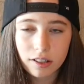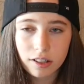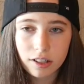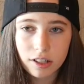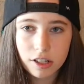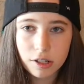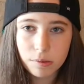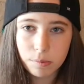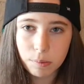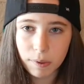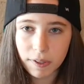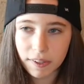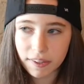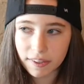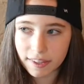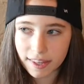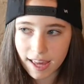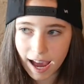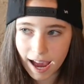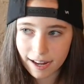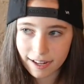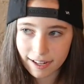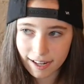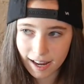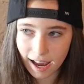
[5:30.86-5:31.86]
split
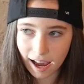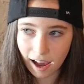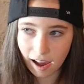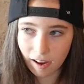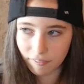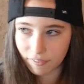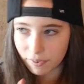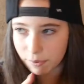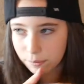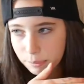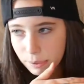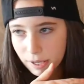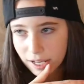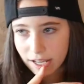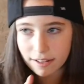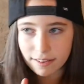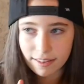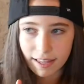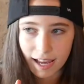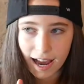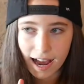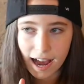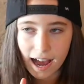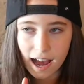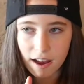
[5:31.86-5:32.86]
that in half and paid
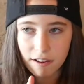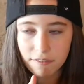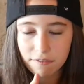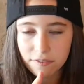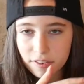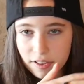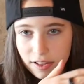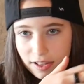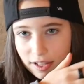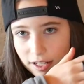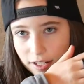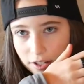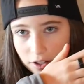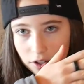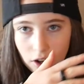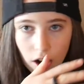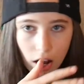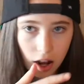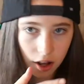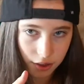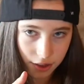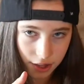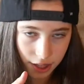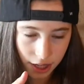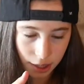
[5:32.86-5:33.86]
that half, then
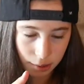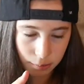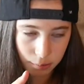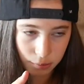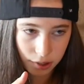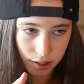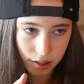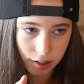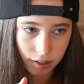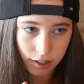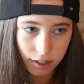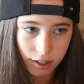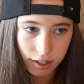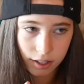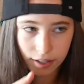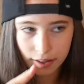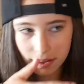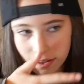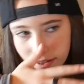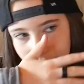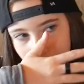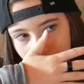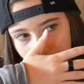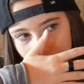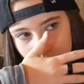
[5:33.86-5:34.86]
got them,
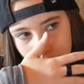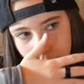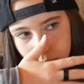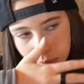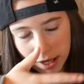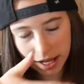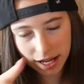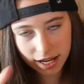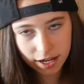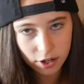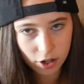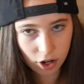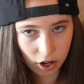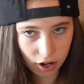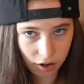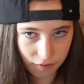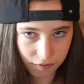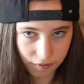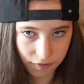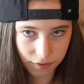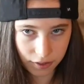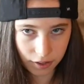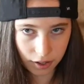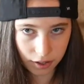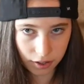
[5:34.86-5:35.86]
then paid
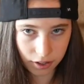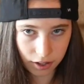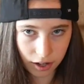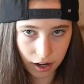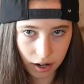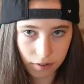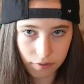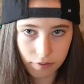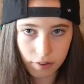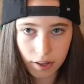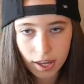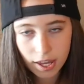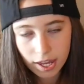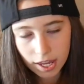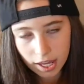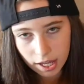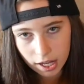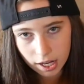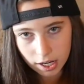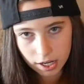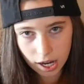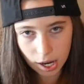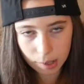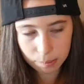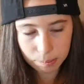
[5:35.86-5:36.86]
off the other half.
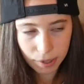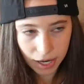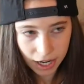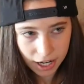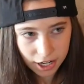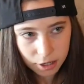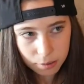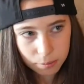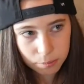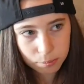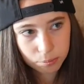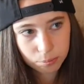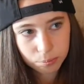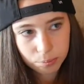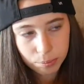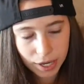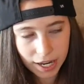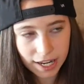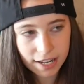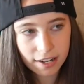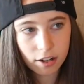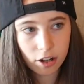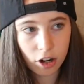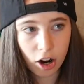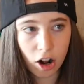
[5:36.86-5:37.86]
And I
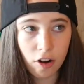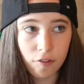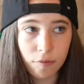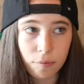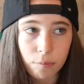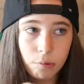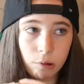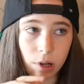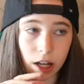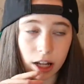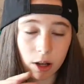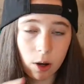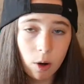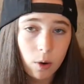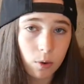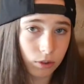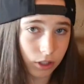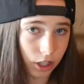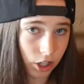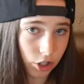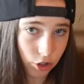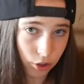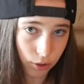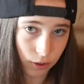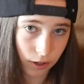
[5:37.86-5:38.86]
paid it off by
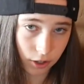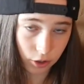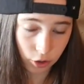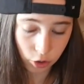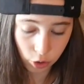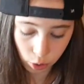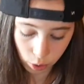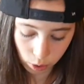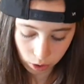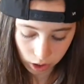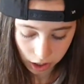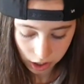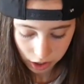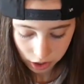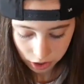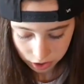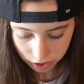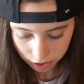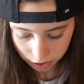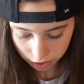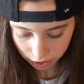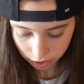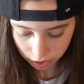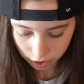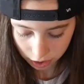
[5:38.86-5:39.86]
only doing
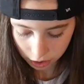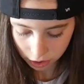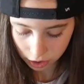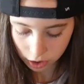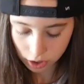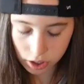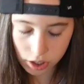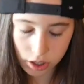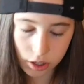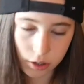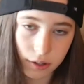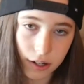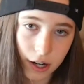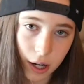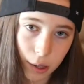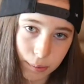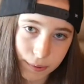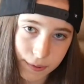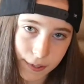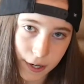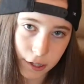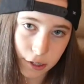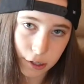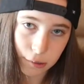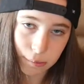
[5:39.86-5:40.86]
chores, so it
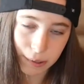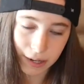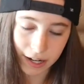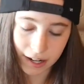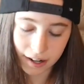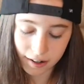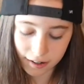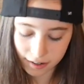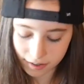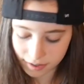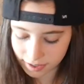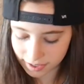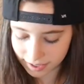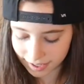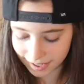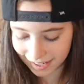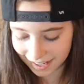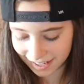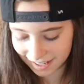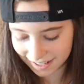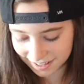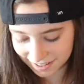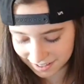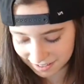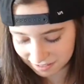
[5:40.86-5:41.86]
helps out your parents,
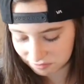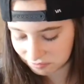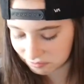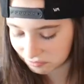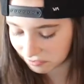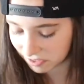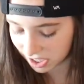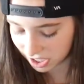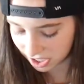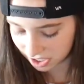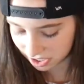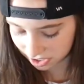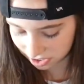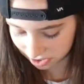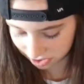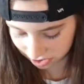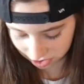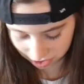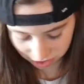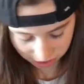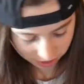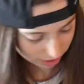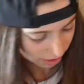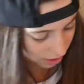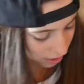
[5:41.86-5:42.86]
and
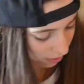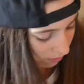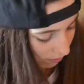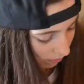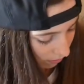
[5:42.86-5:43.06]
you